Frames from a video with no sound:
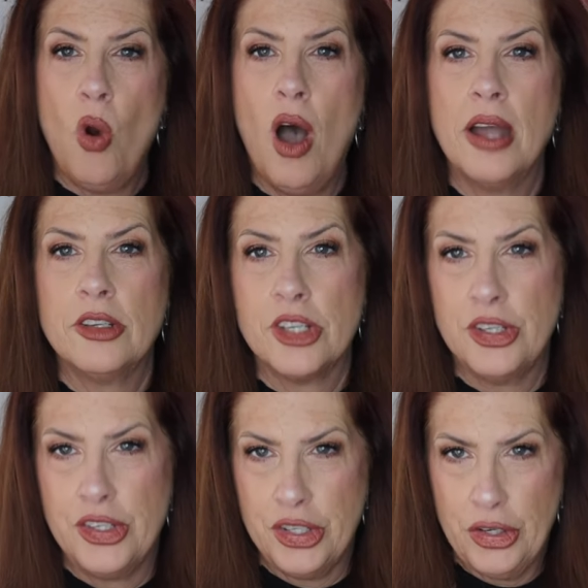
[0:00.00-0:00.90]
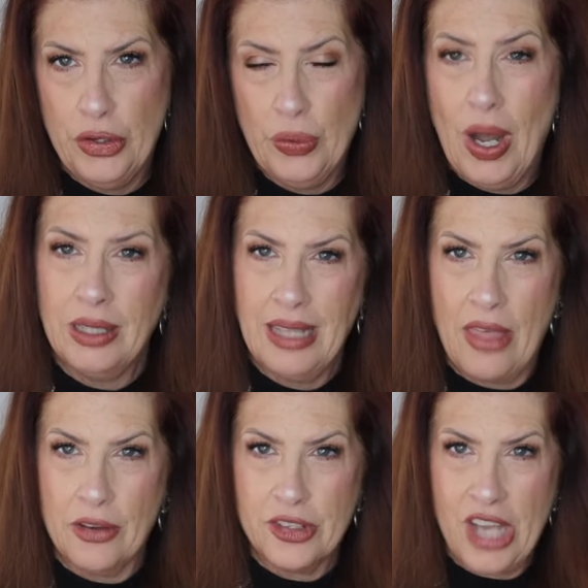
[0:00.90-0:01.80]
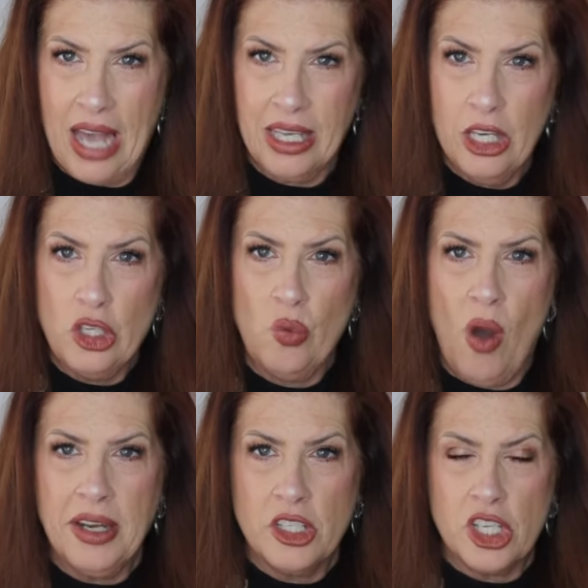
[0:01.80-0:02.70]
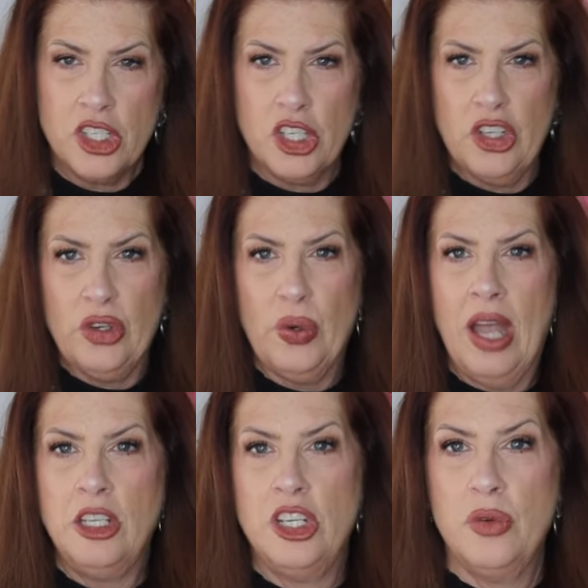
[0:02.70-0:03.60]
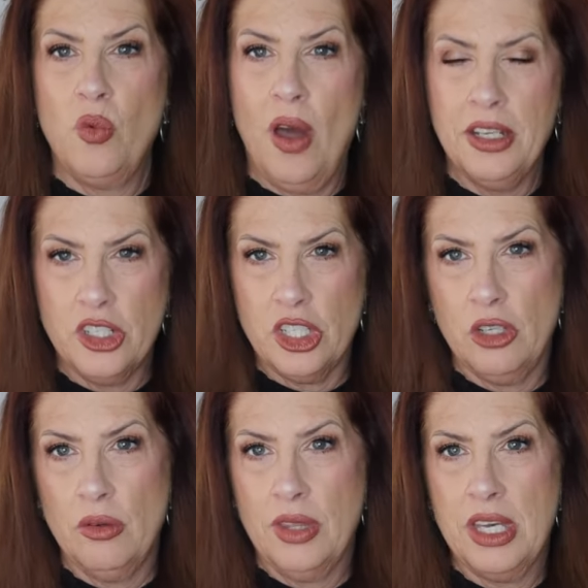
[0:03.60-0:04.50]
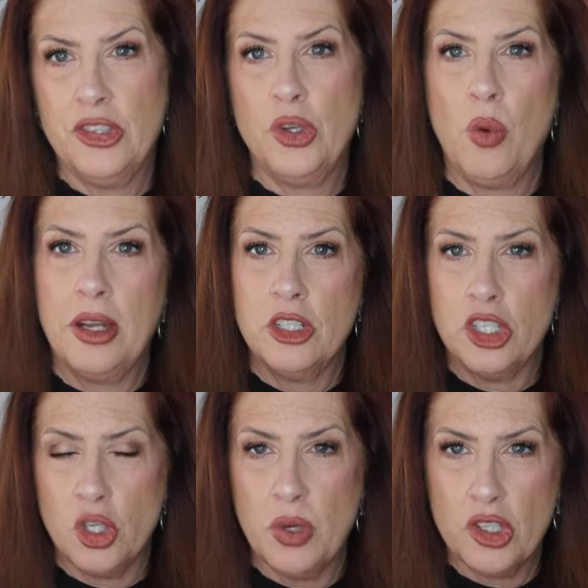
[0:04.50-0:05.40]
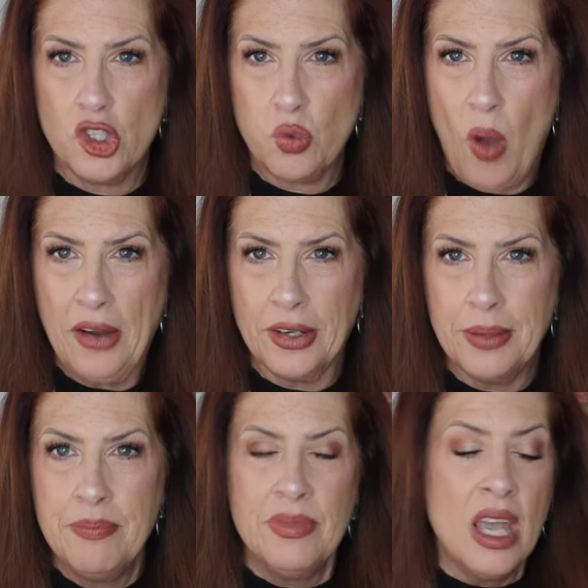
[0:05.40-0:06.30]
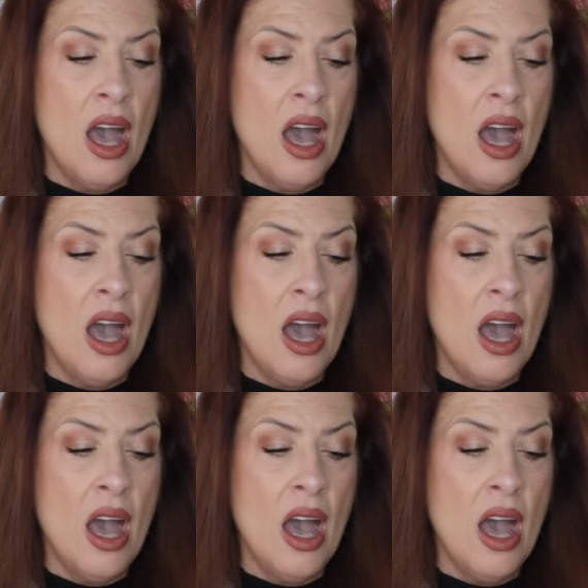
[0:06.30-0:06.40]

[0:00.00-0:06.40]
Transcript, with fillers: want to do a leather jacket, you wanted to do, and you didn't want to do this, you wanted to do a sweater,